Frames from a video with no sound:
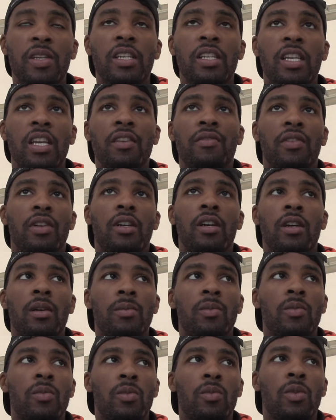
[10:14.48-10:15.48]
given up,
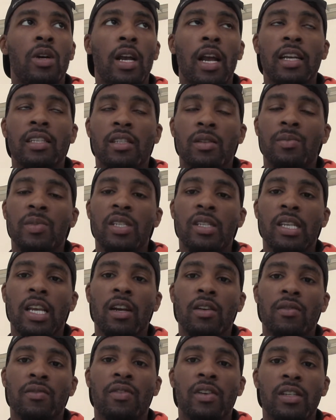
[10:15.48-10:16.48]
what has to be
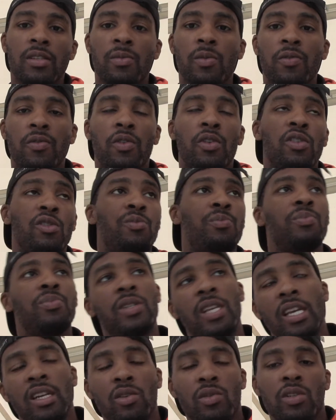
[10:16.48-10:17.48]
sacrificed before you
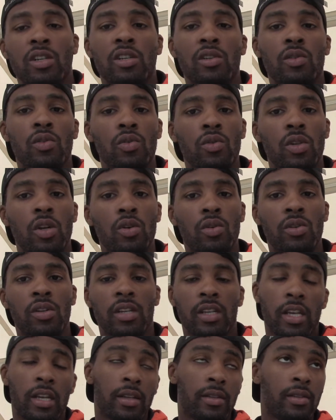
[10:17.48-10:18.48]
take on the new load
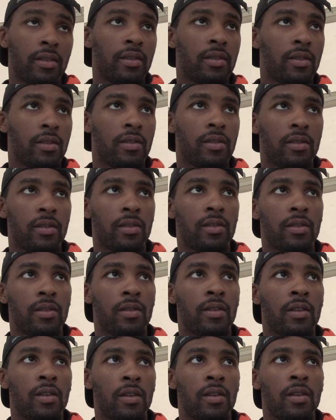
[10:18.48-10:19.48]
again.
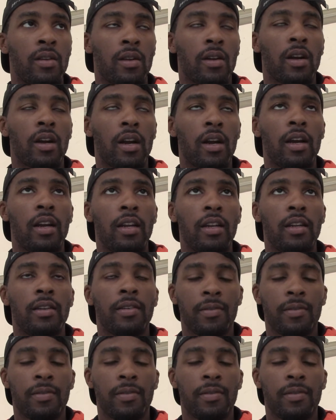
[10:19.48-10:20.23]
All right.